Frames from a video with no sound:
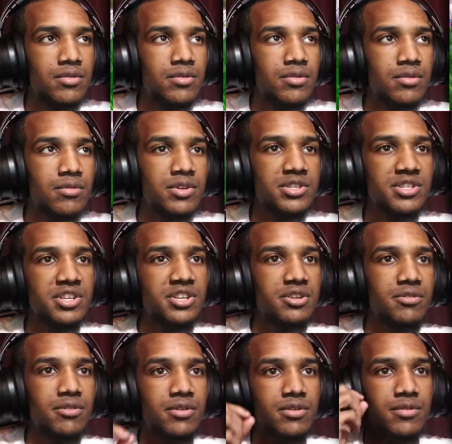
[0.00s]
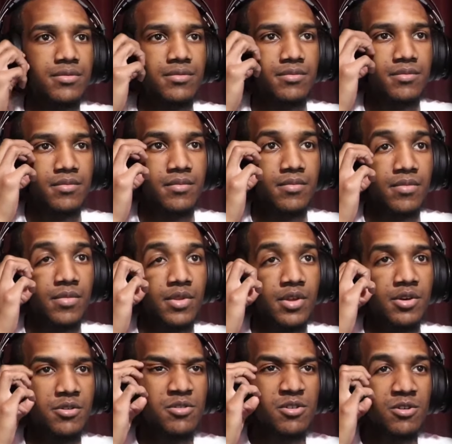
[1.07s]
What does he do?
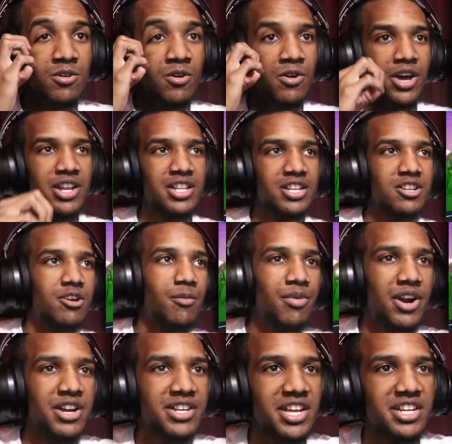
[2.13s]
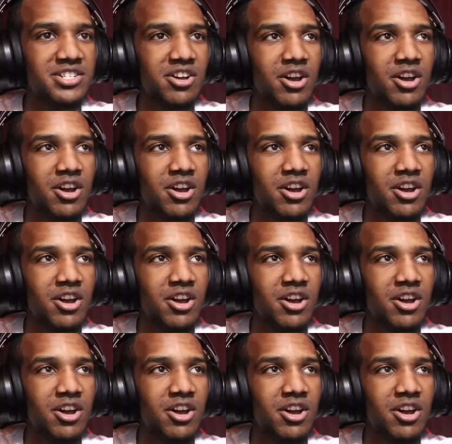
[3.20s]
Ooh, hit the little breakdance on